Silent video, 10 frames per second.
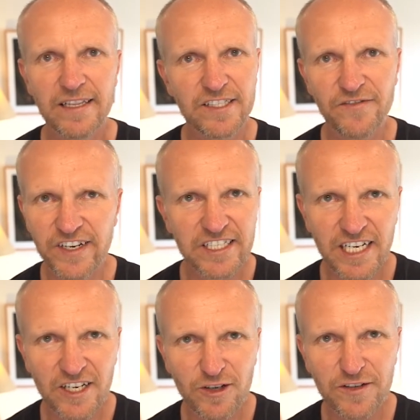This
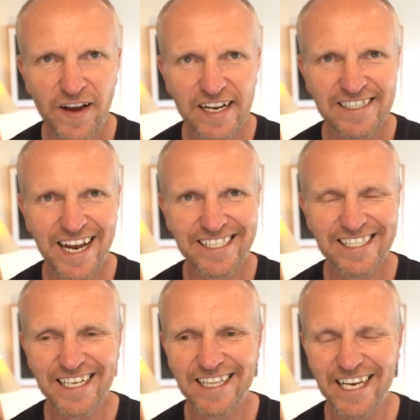visually looks
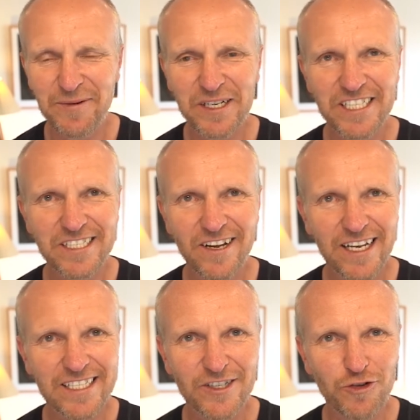fantastic. The image is
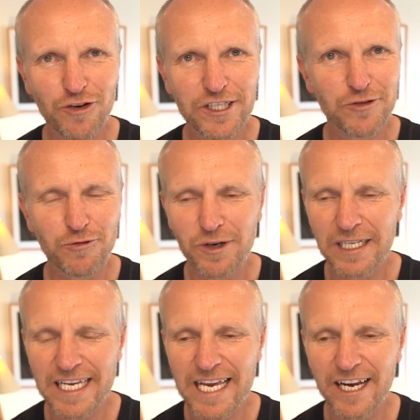nice and crystal
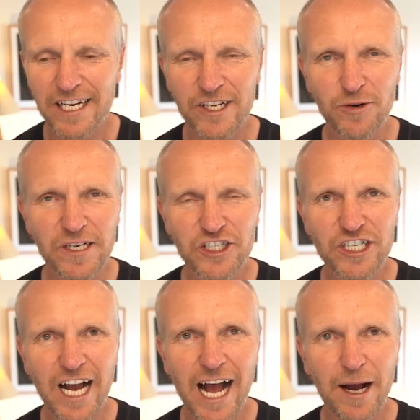clear. You'll be
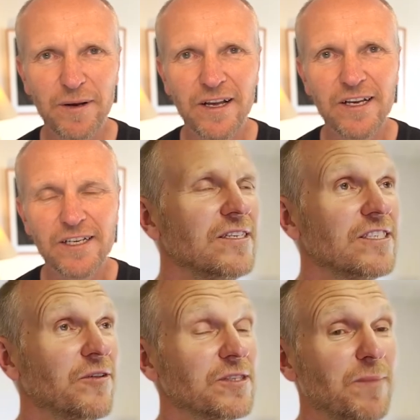sharp.
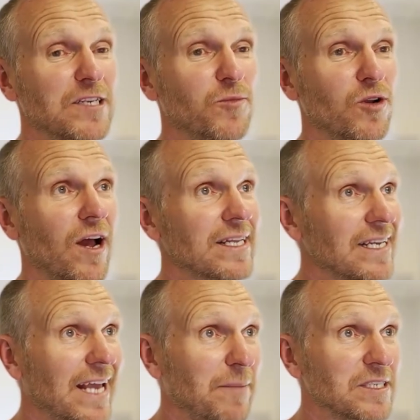So it's much more likely to
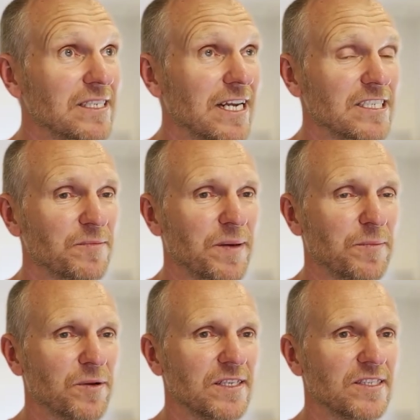capture attention
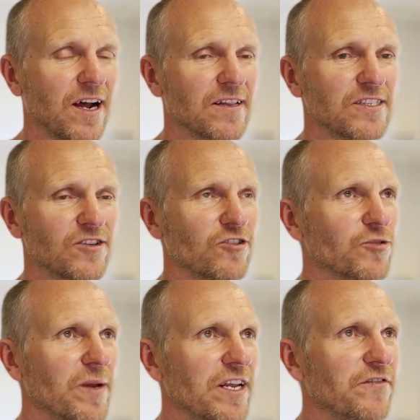people inside of the social
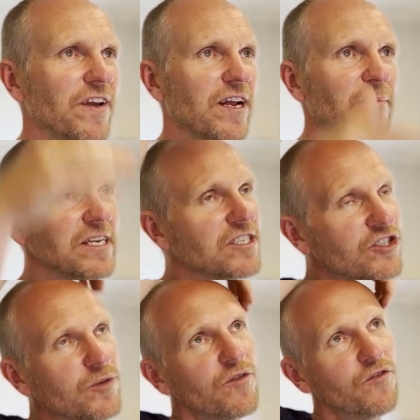media feed. I mentioned to
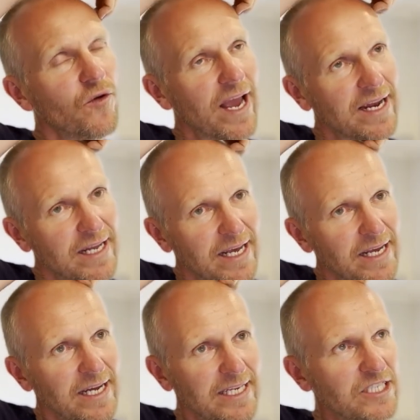you beforehand,
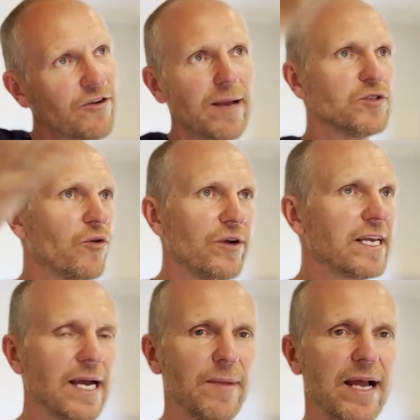Instagram's already
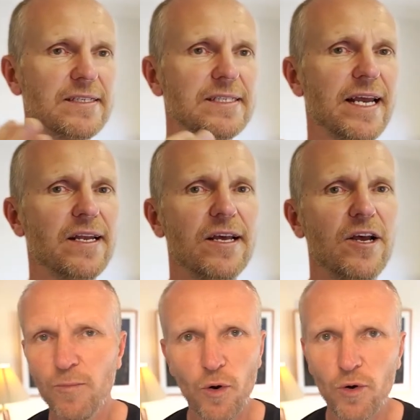come out and said,
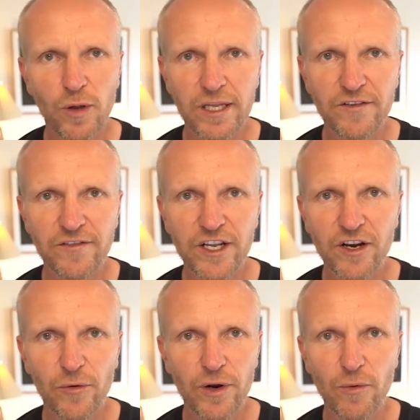poor quality
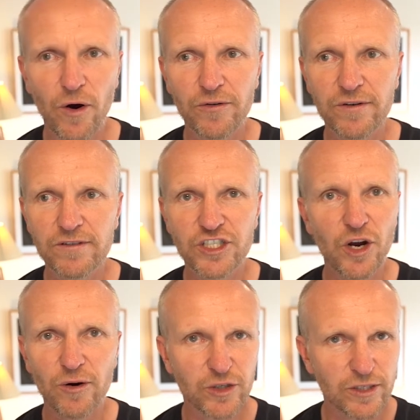video, we won't
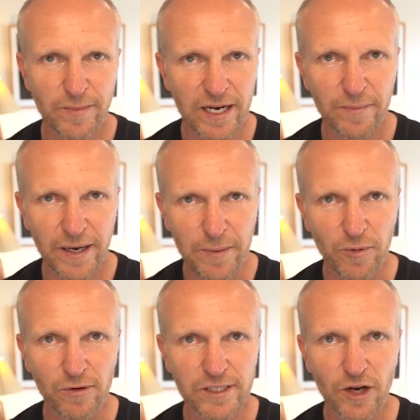show it to as many
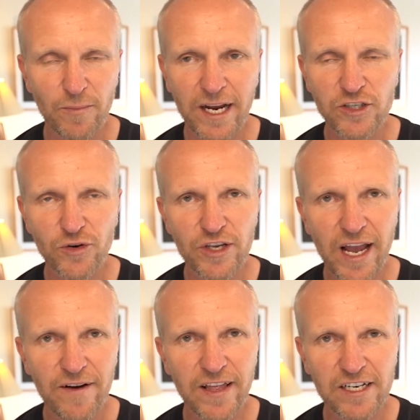people. So make sure you
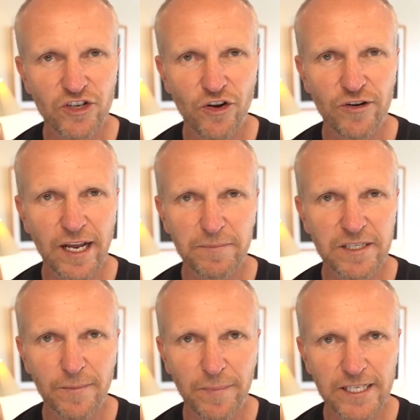have that turned up
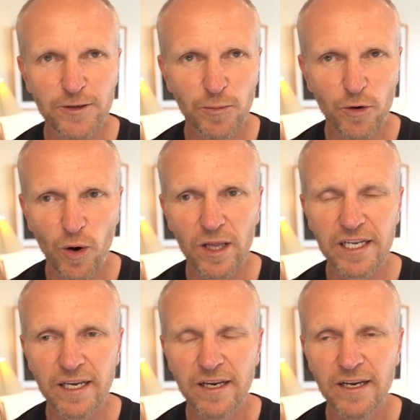to the best
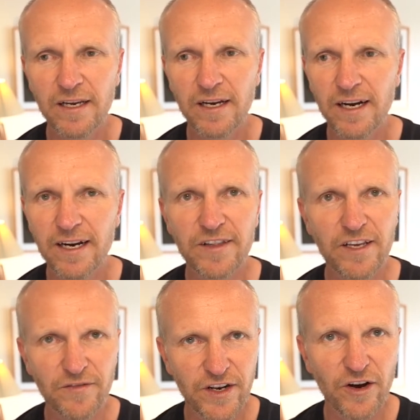quality uh,
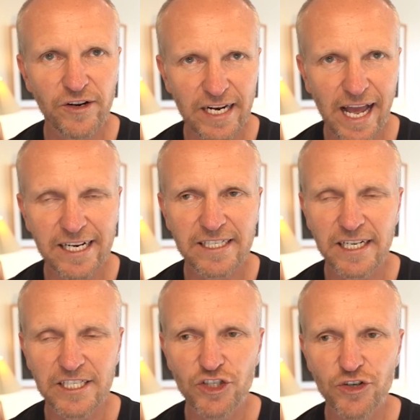that your video can
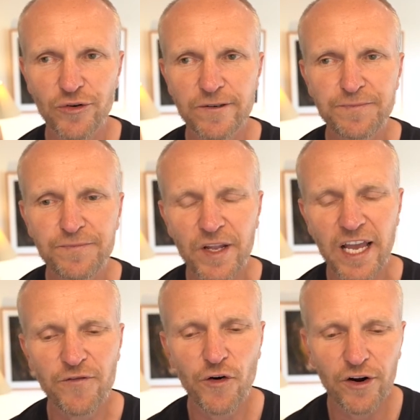actually shoot.
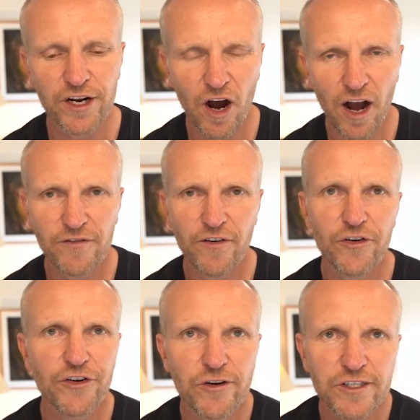If you're on an
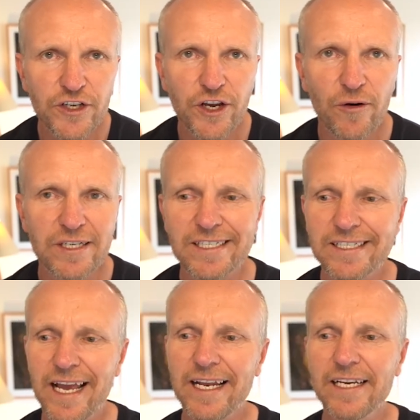iPhone user, you go into
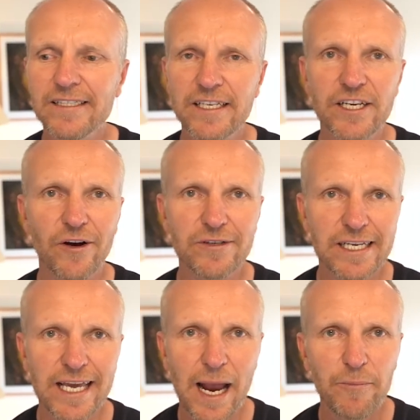settings, then you go
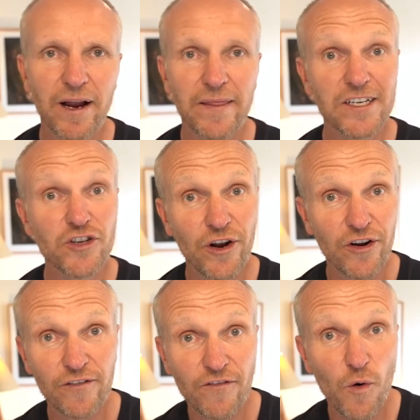into camera, and then turn it
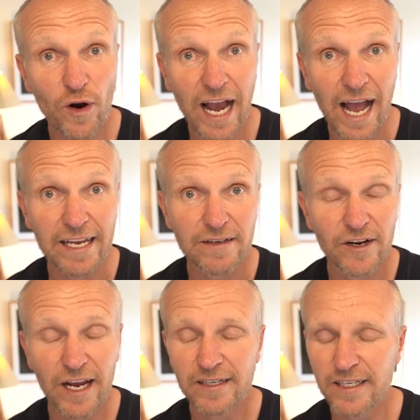on 4K.
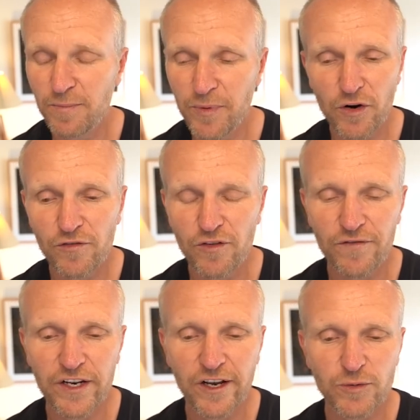Okay, it's beautiful.
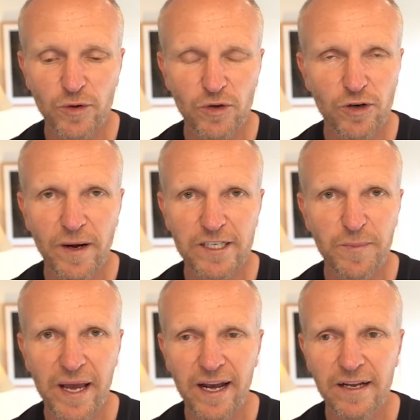The videos will look much
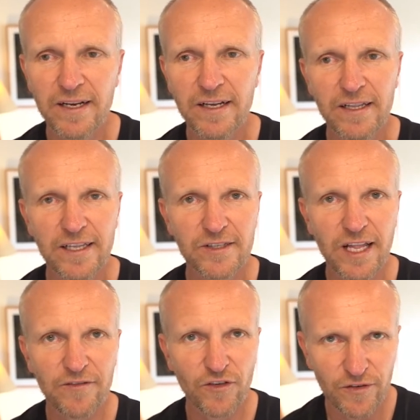better. This will
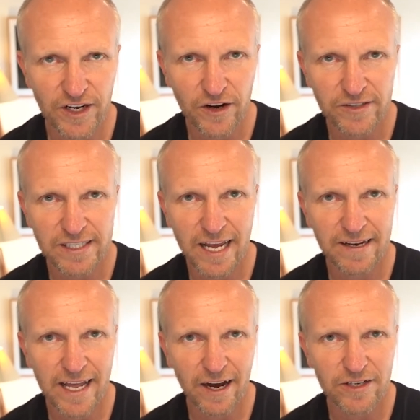have your videos
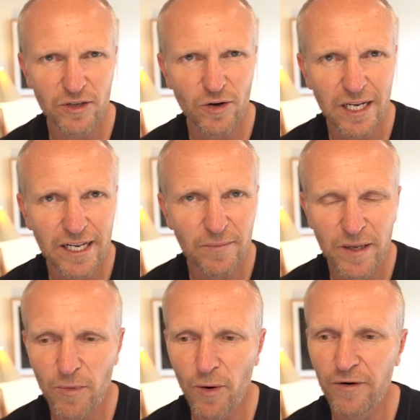stand out. You'll look a little
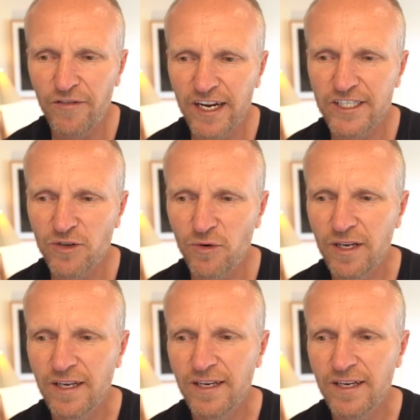bit more professional.